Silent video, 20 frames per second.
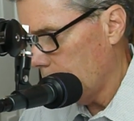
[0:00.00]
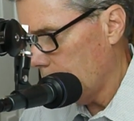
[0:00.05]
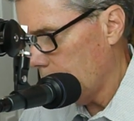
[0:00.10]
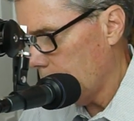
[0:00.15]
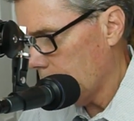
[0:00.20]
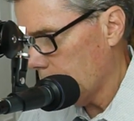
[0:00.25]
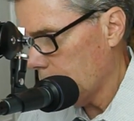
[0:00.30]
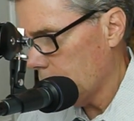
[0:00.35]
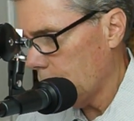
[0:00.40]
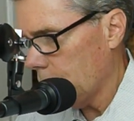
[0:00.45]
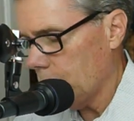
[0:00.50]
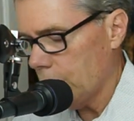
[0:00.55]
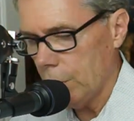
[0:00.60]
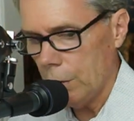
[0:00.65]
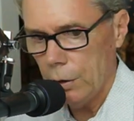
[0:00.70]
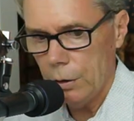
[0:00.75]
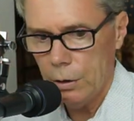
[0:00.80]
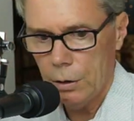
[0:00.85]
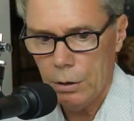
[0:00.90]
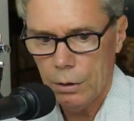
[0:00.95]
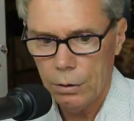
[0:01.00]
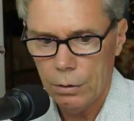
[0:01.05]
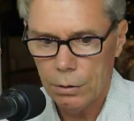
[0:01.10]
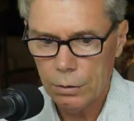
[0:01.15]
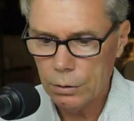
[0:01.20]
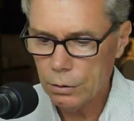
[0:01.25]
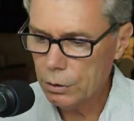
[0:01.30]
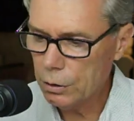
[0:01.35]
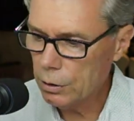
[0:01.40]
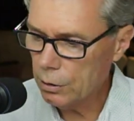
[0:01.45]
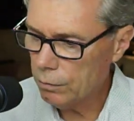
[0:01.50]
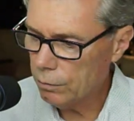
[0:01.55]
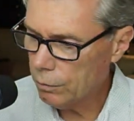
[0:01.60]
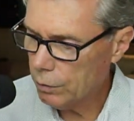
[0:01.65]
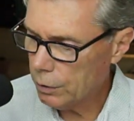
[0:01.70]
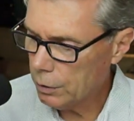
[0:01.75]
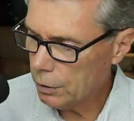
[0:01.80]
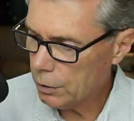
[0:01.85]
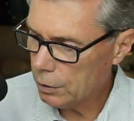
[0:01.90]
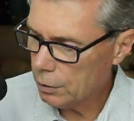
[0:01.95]
Let's go in here and see if
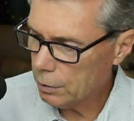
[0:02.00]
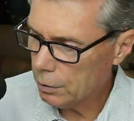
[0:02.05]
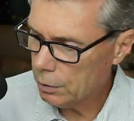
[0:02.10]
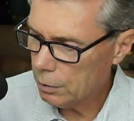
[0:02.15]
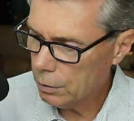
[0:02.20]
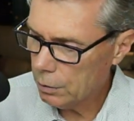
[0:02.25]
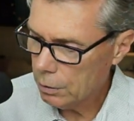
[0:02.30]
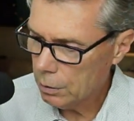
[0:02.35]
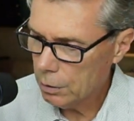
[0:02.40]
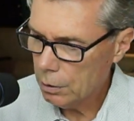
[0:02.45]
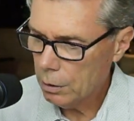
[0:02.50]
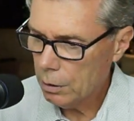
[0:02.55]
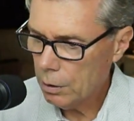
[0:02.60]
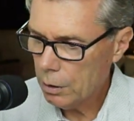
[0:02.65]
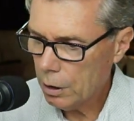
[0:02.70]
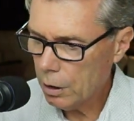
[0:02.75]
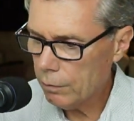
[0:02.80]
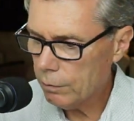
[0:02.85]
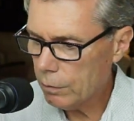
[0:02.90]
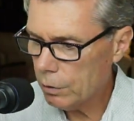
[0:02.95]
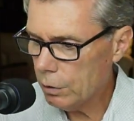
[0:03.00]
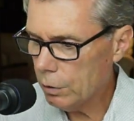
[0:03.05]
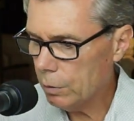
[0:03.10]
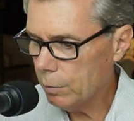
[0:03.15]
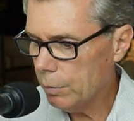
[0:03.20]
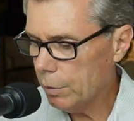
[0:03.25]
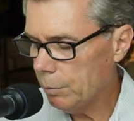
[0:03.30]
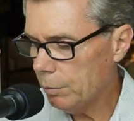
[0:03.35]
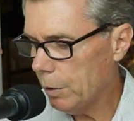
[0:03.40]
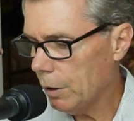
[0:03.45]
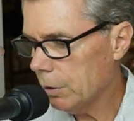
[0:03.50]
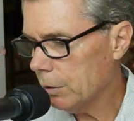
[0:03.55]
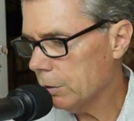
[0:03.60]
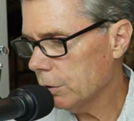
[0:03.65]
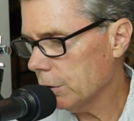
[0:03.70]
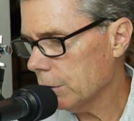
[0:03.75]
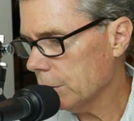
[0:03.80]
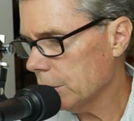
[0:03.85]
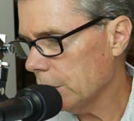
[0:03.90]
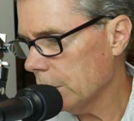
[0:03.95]
we can have a little bit better
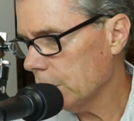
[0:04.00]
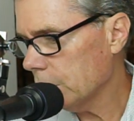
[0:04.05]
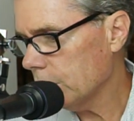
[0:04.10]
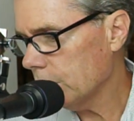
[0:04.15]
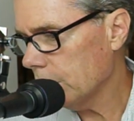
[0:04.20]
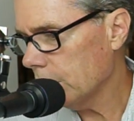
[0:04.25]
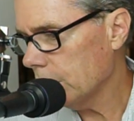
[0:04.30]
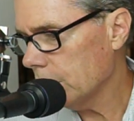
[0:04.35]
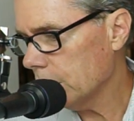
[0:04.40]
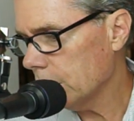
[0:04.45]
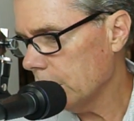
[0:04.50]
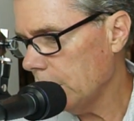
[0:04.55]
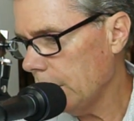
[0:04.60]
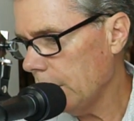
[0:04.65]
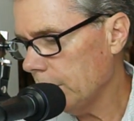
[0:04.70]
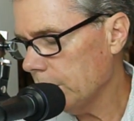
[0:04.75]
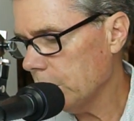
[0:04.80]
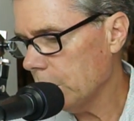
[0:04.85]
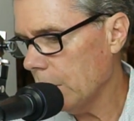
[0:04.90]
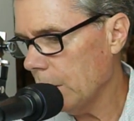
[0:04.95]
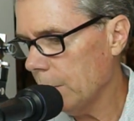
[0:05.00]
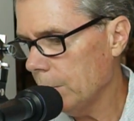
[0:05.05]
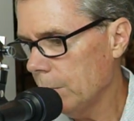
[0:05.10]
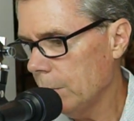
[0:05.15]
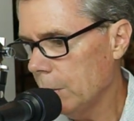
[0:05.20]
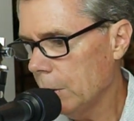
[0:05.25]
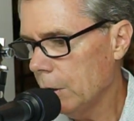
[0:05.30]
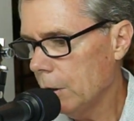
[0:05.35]
success with this laptop.